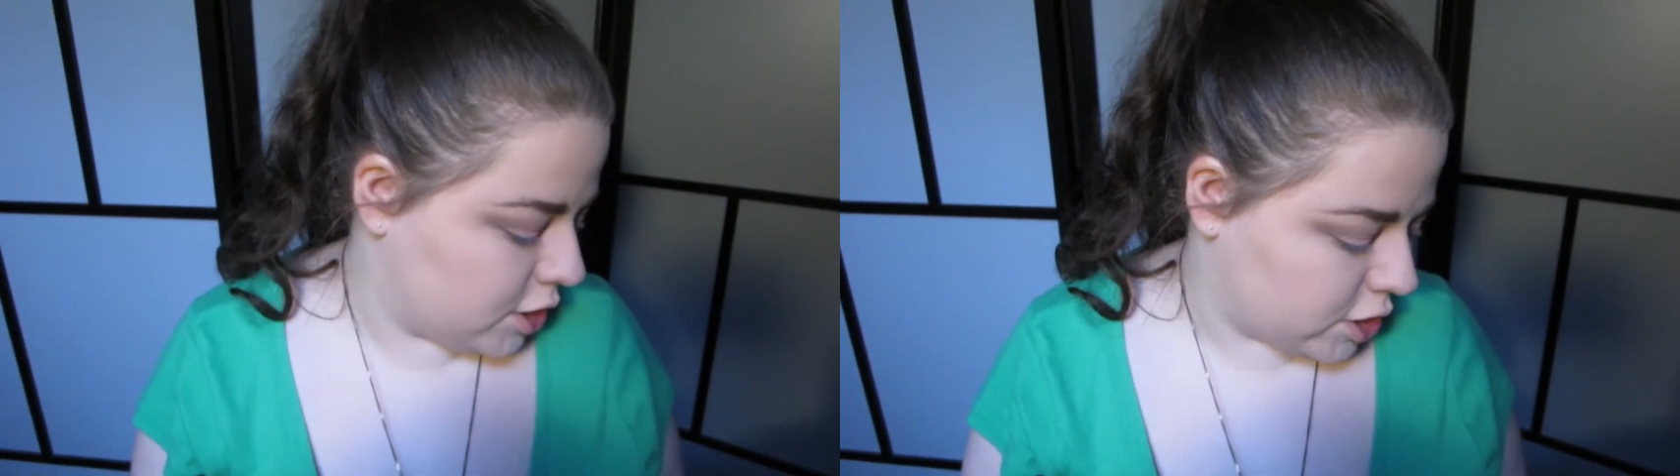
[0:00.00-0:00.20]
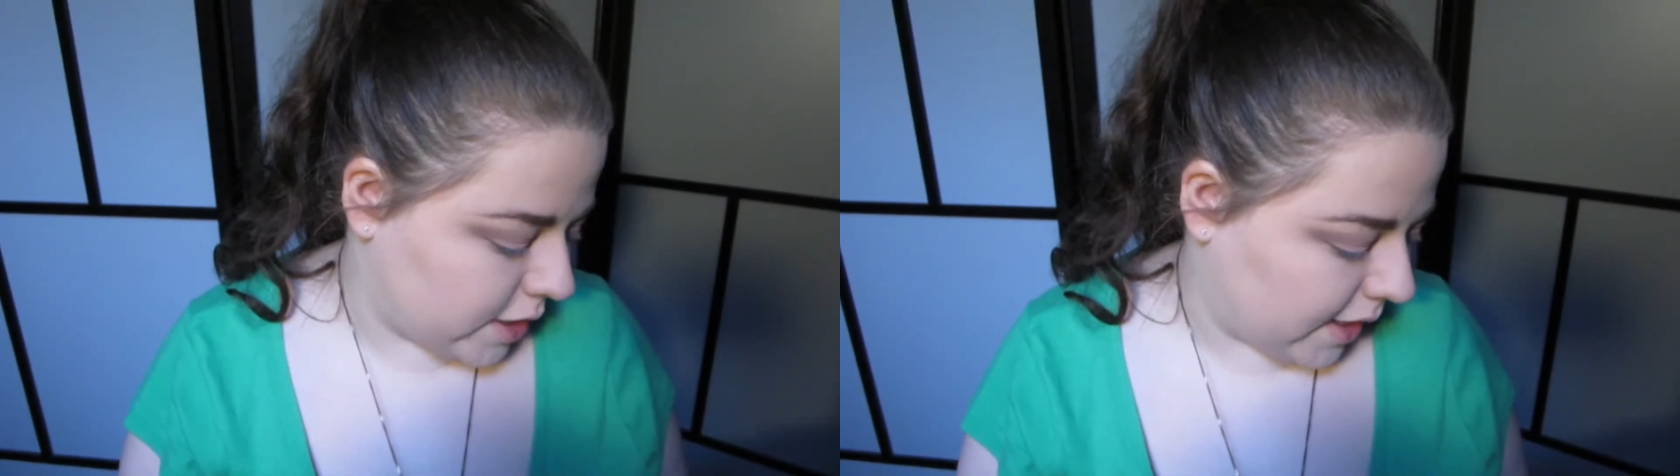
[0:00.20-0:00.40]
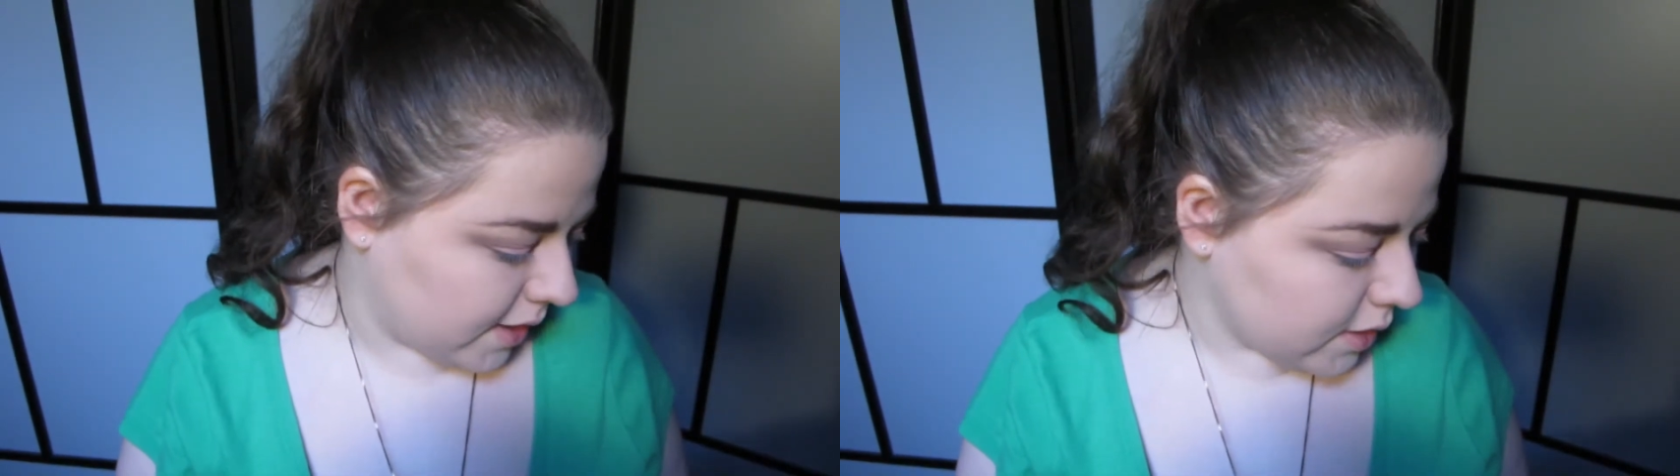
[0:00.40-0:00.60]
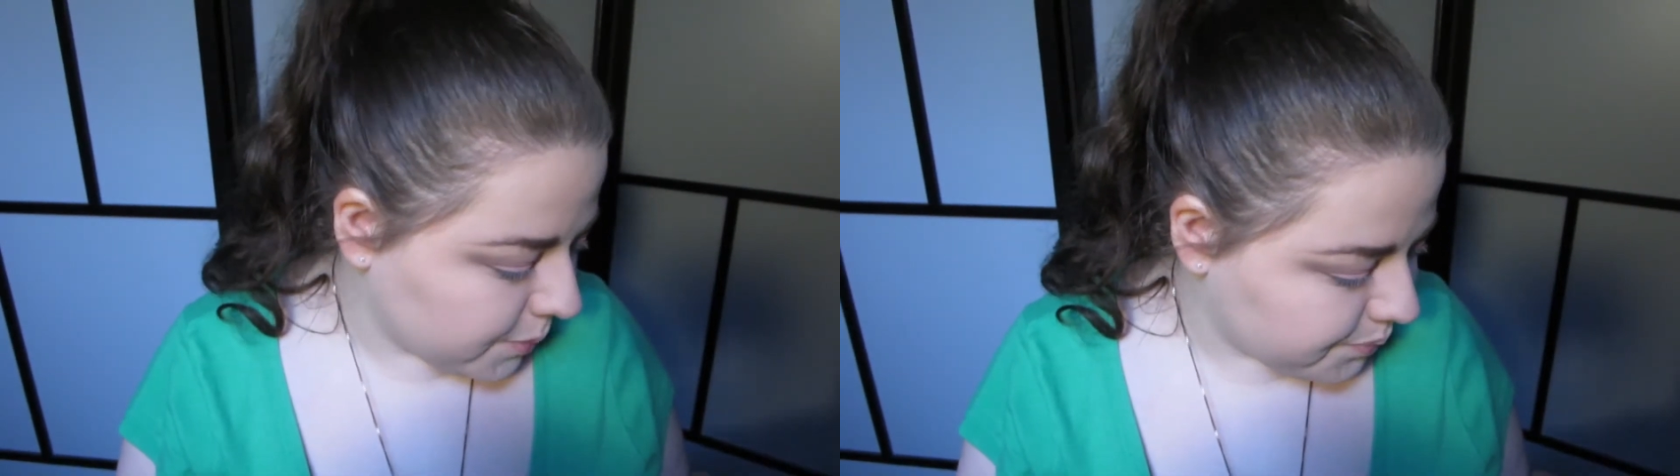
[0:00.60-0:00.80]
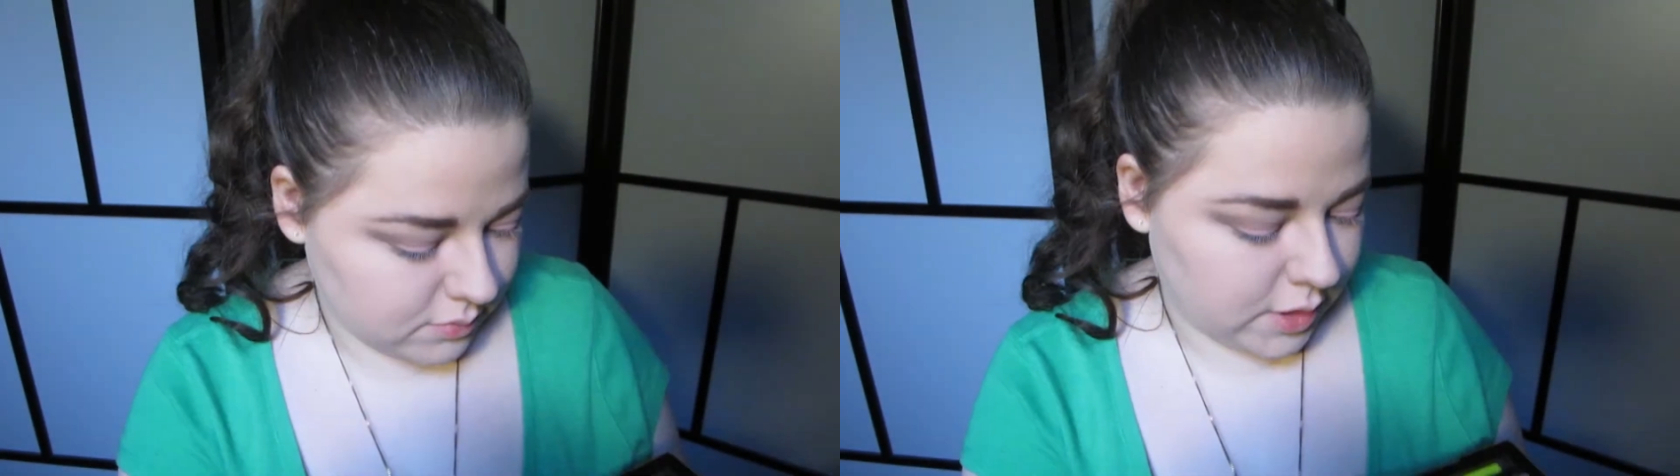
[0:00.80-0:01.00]
shade.
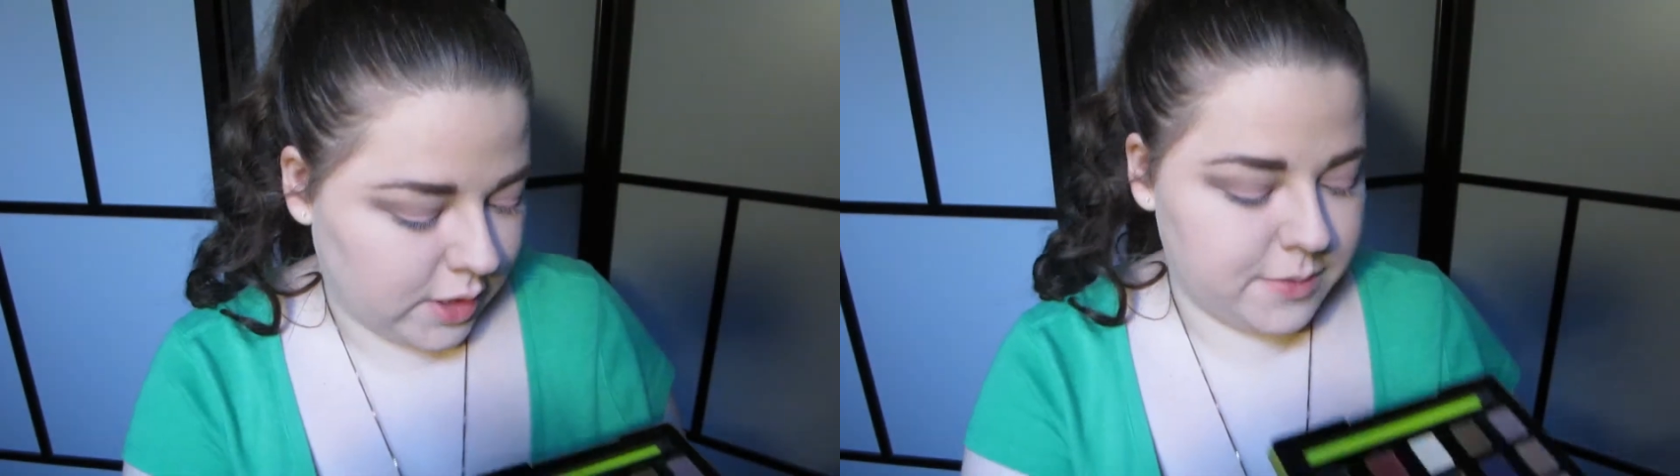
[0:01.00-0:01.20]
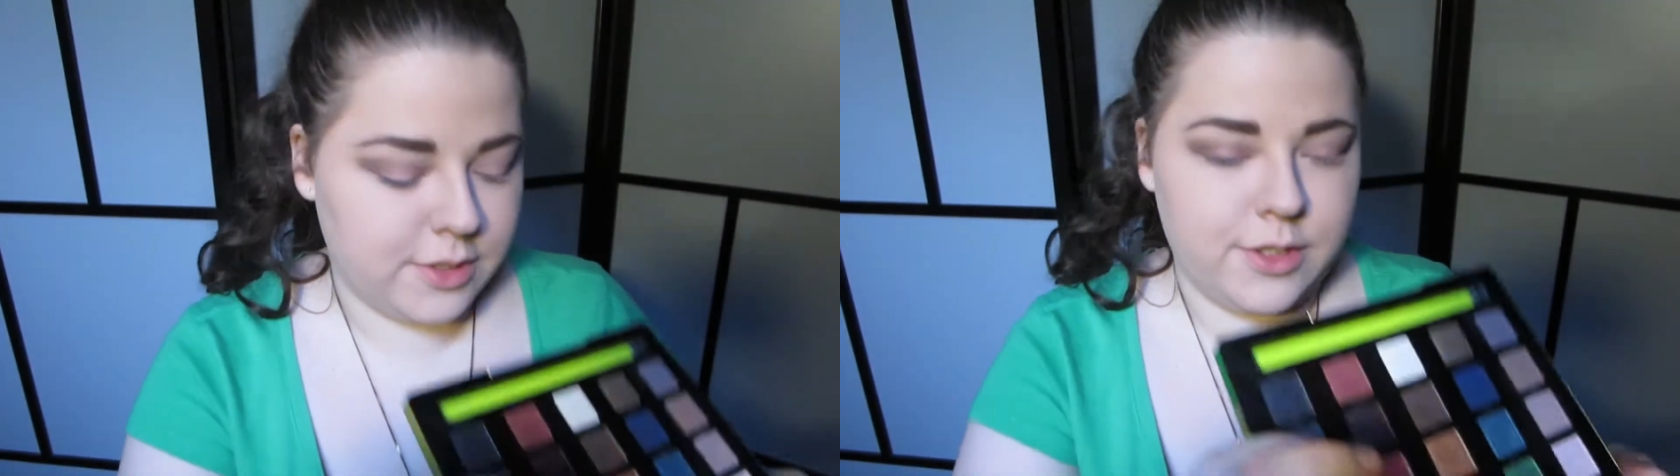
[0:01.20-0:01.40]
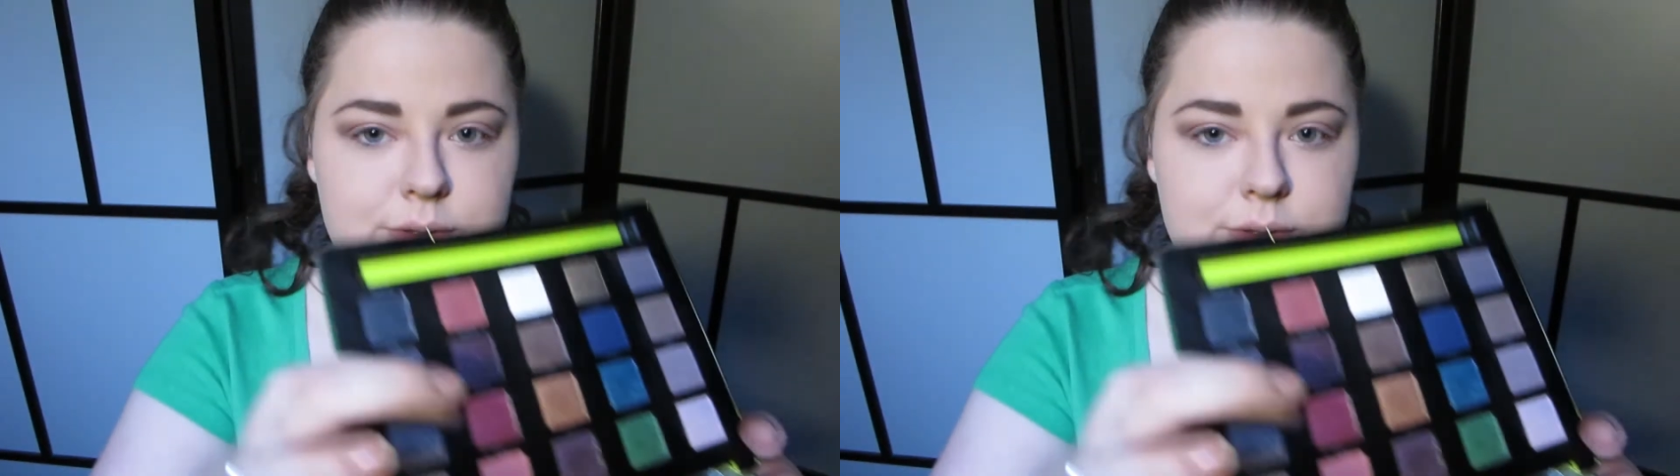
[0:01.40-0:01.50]
And I'm just going to